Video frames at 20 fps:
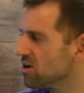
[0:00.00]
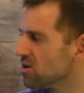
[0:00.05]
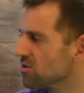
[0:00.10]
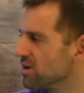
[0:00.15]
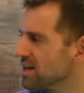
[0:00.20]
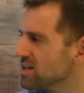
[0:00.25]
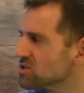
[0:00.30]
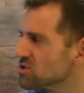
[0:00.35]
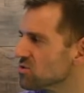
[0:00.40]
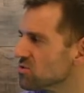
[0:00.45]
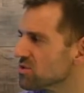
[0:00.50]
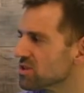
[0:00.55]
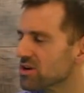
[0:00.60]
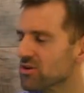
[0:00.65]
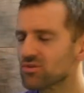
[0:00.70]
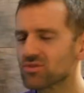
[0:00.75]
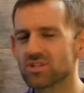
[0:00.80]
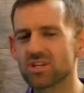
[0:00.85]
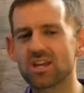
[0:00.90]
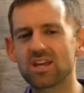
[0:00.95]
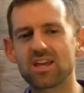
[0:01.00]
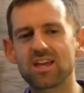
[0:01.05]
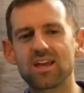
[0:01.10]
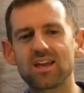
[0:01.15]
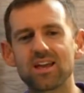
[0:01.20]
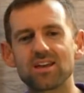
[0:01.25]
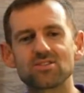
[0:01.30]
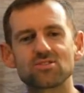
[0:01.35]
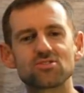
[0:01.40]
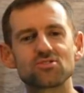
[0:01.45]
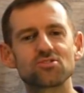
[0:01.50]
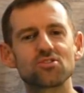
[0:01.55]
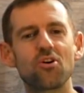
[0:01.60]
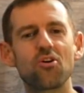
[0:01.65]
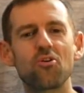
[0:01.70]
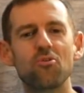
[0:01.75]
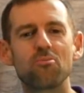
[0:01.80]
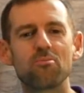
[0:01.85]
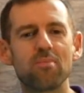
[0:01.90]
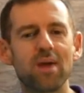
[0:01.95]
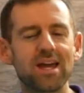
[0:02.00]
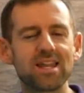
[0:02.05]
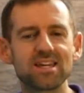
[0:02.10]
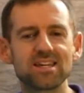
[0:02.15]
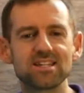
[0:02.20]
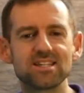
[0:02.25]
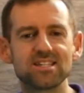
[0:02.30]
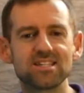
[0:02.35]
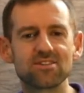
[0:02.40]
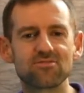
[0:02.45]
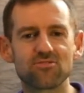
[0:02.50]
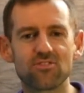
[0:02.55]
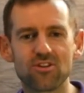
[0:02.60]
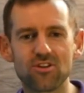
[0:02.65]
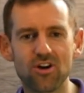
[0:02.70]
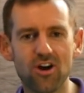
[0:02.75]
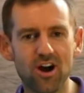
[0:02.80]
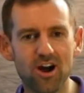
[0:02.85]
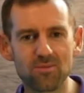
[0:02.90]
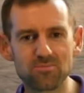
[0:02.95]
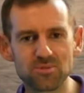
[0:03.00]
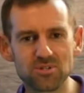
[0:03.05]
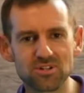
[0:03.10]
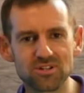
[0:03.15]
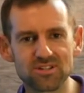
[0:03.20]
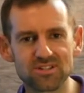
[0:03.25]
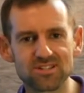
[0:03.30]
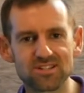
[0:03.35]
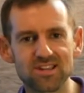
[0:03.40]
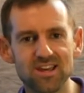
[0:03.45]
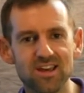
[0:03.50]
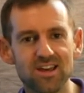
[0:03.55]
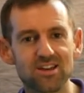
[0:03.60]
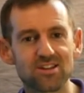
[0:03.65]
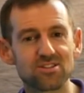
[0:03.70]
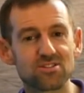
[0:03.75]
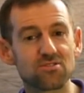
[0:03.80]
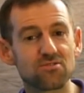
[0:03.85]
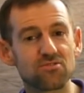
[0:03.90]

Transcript: Okay, so there's so many different options to